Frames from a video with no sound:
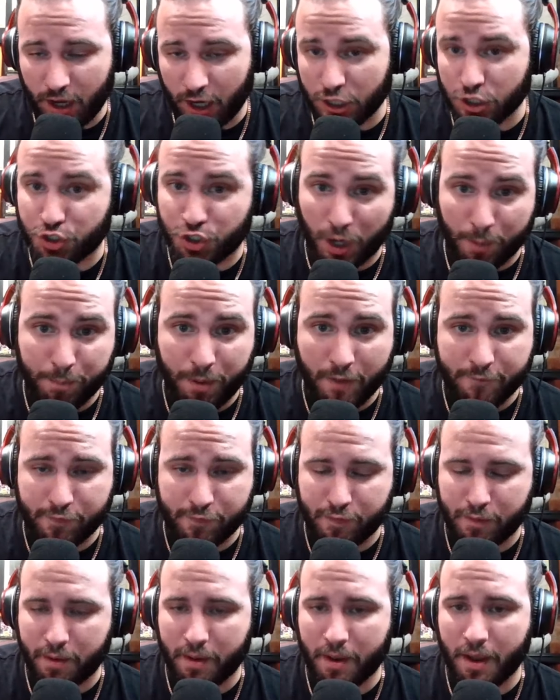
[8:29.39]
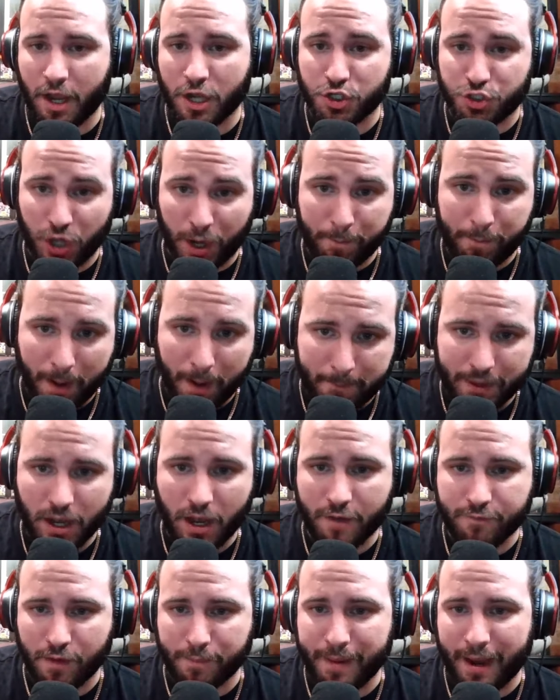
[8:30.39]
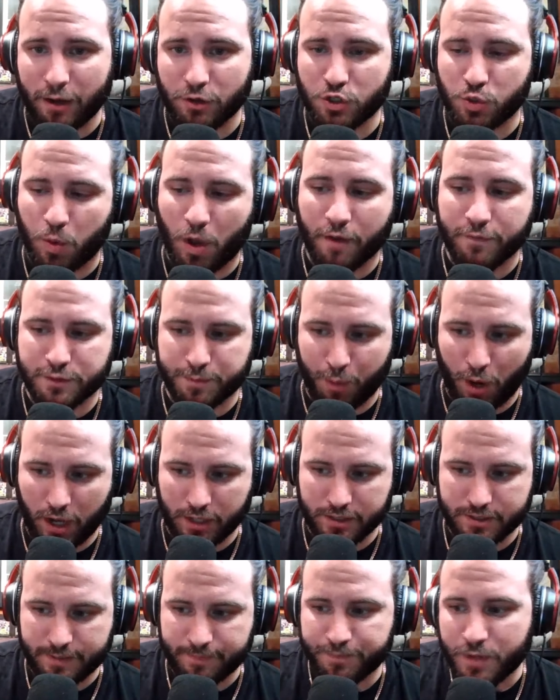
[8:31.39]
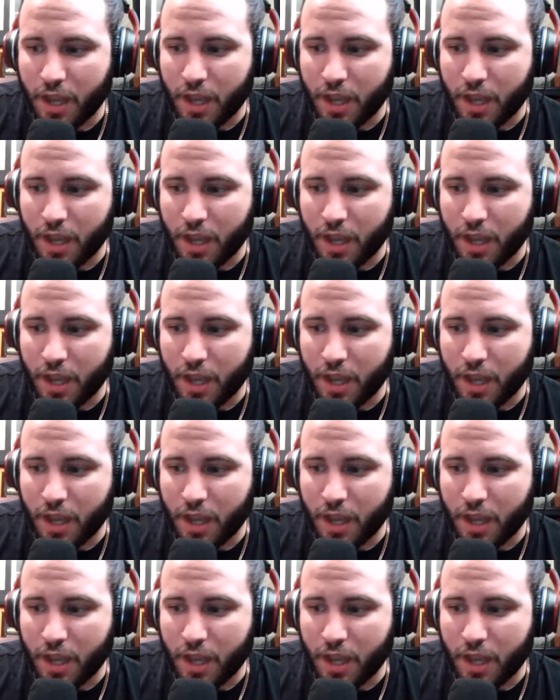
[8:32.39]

a jump up of, a jump up of about twelve spots.